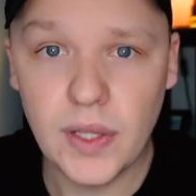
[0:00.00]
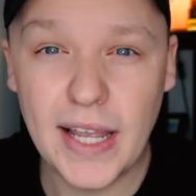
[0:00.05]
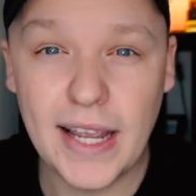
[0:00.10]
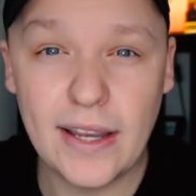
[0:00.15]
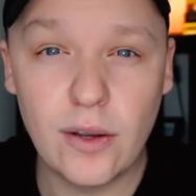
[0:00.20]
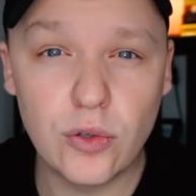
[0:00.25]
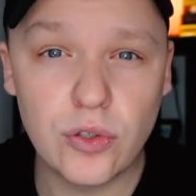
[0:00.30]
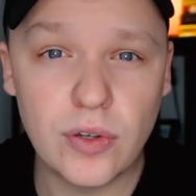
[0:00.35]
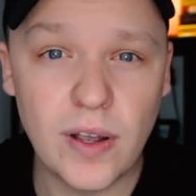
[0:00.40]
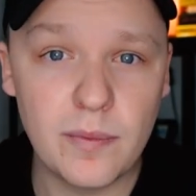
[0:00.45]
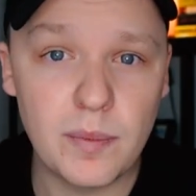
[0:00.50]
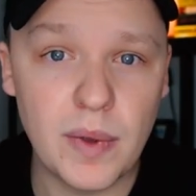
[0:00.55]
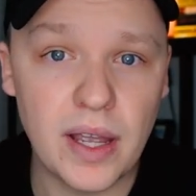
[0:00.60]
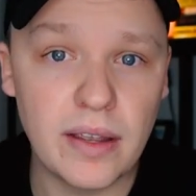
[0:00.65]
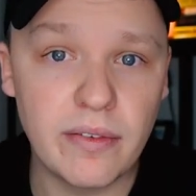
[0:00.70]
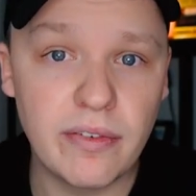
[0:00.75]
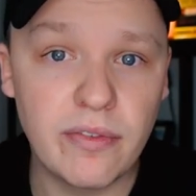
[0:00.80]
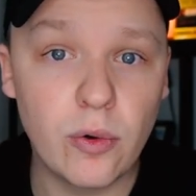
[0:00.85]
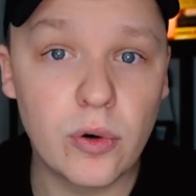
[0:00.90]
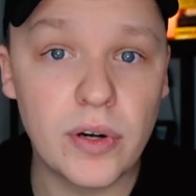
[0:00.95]
I also have
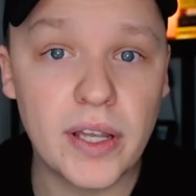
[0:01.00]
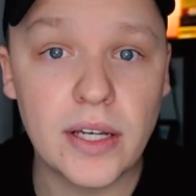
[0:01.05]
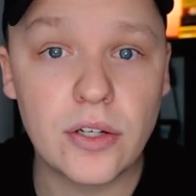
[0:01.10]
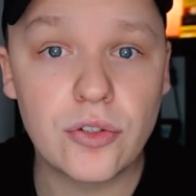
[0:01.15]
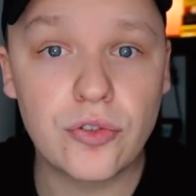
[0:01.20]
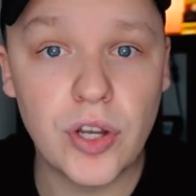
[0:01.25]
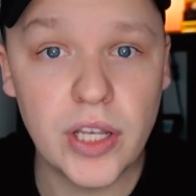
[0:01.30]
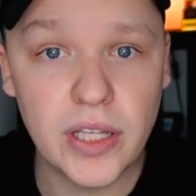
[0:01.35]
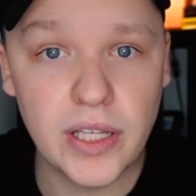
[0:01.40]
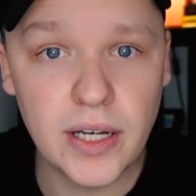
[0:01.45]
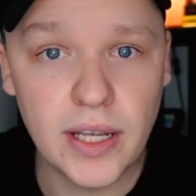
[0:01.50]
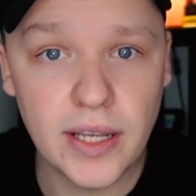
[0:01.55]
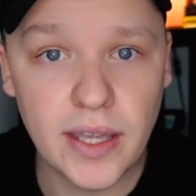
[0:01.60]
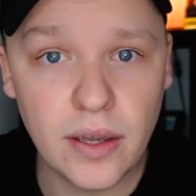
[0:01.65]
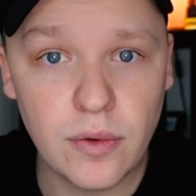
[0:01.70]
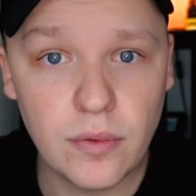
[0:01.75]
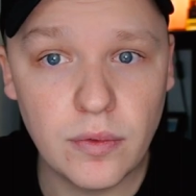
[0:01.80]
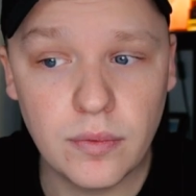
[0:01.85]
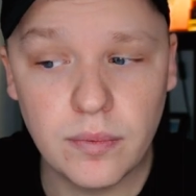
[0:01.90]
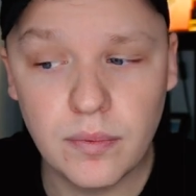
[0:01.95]
my Forex trading
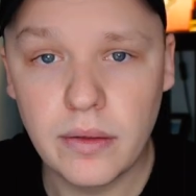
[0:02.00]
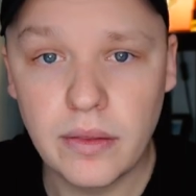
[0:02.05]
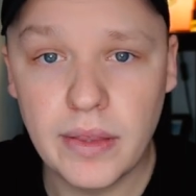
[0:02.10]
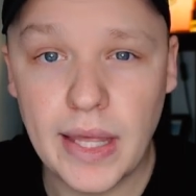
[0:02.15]
account